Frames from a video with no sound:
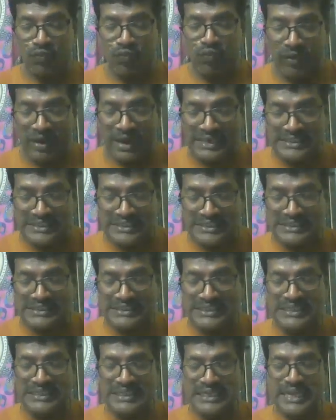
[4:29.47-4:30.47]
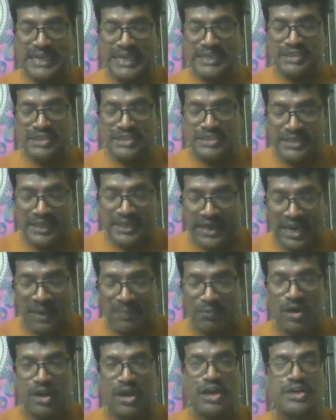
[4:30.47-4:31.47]
fleshy
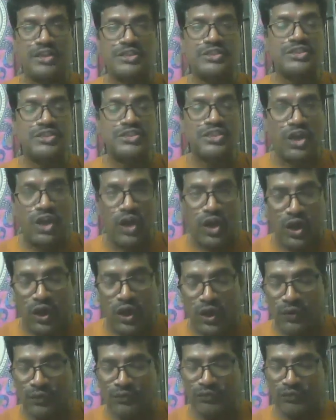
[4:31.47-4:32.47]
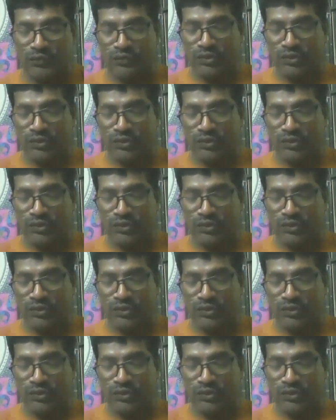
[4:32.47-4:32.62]
tables of